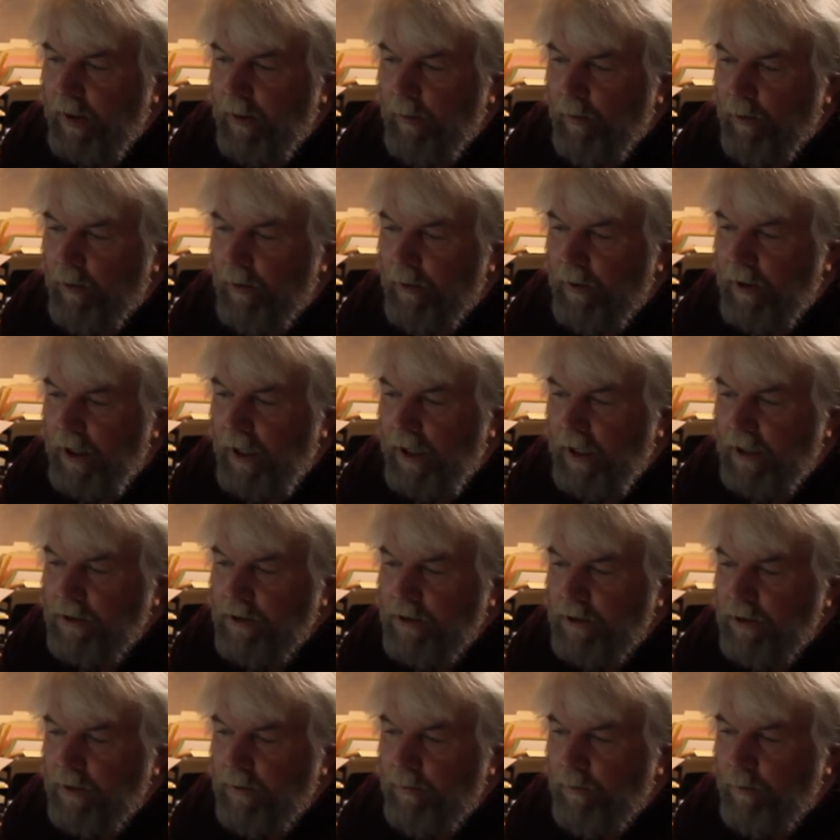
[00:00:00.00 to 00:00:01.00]
that we're
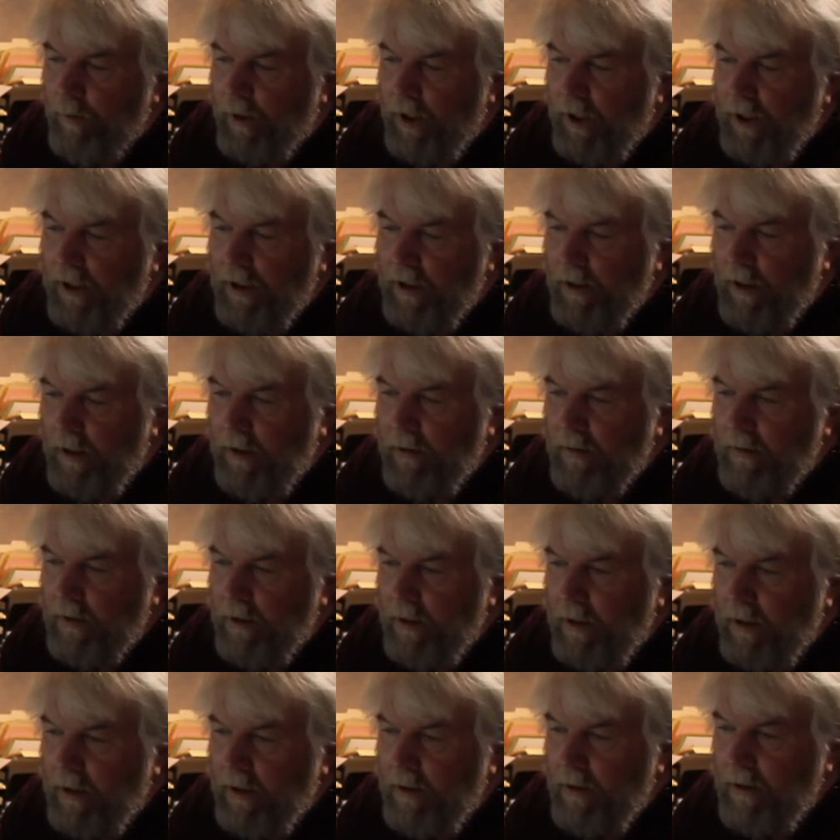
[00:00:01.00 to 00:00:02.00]
actually running
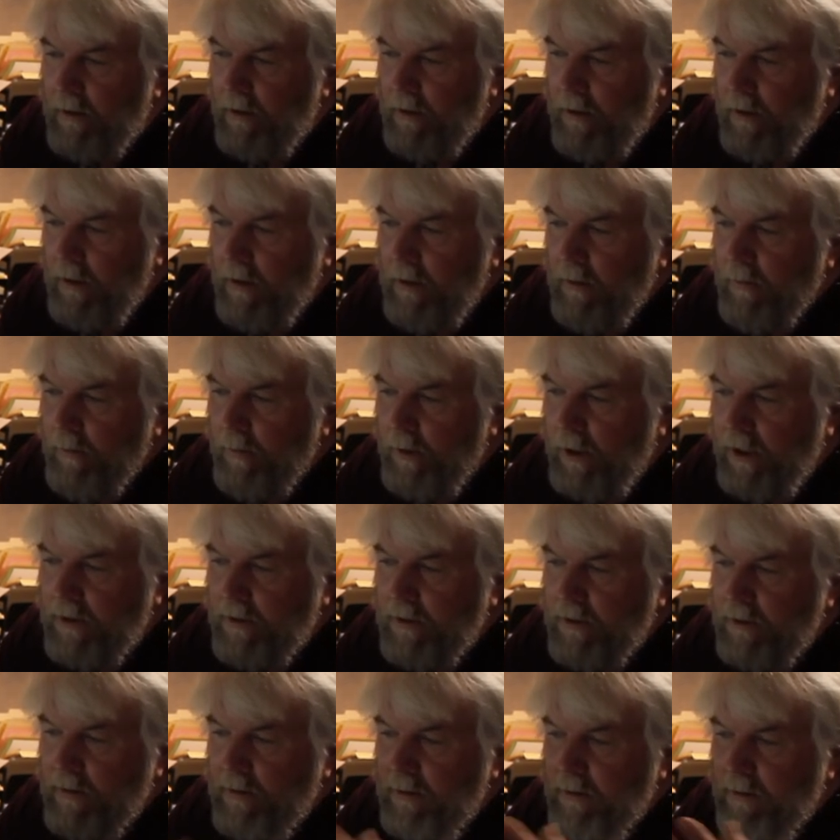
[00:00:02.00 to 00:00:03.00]
that
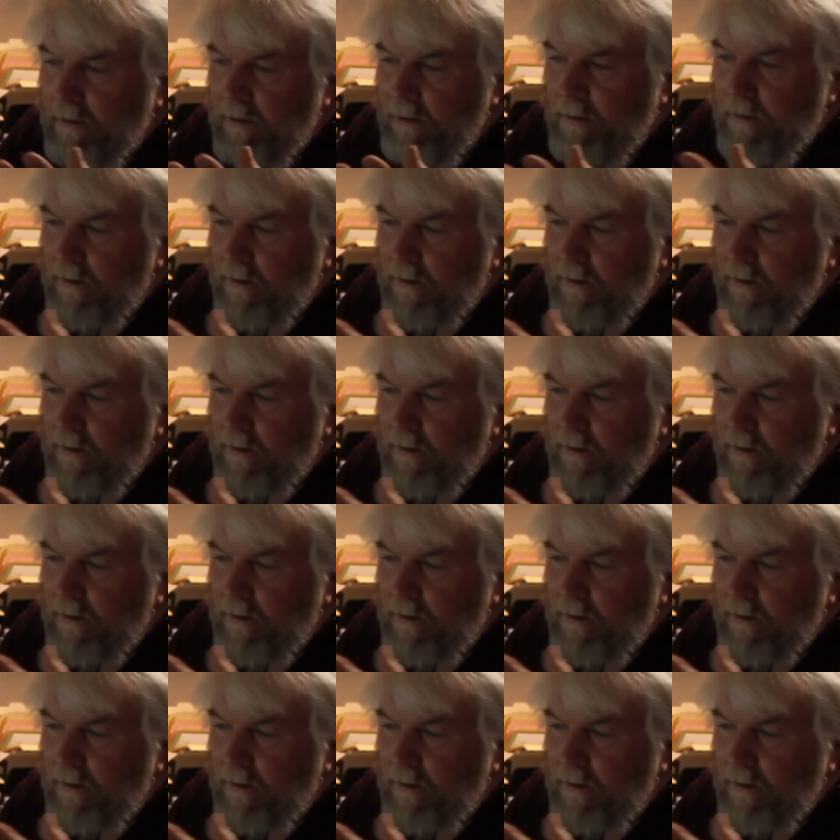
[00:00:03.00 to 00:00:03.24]
plus